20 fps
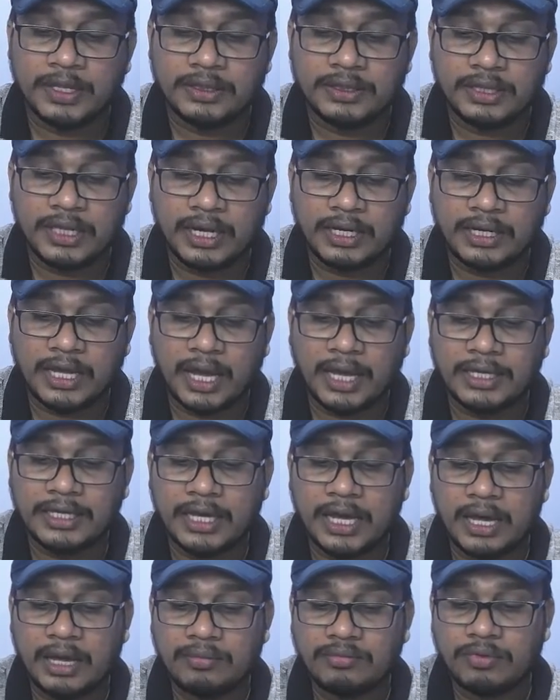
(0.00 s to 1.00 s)
that I
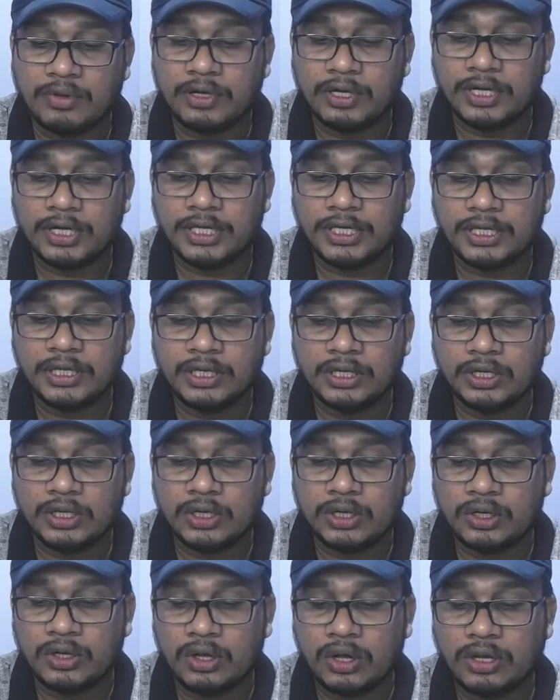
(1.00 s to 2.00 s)
have already
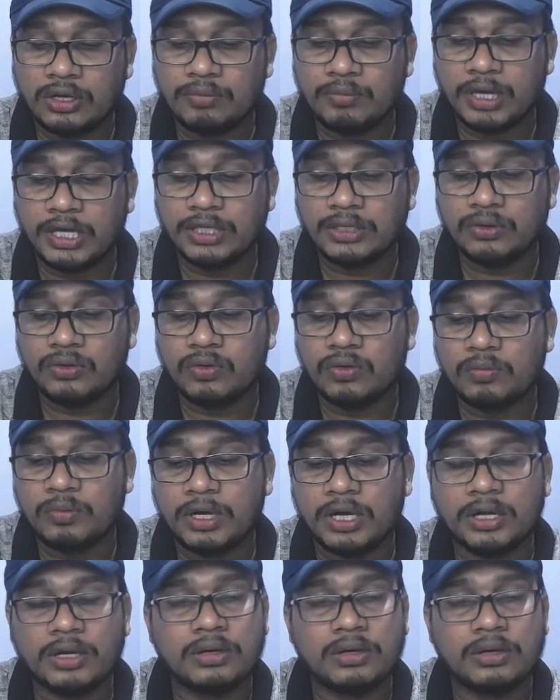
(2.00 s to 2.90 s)
done my homework.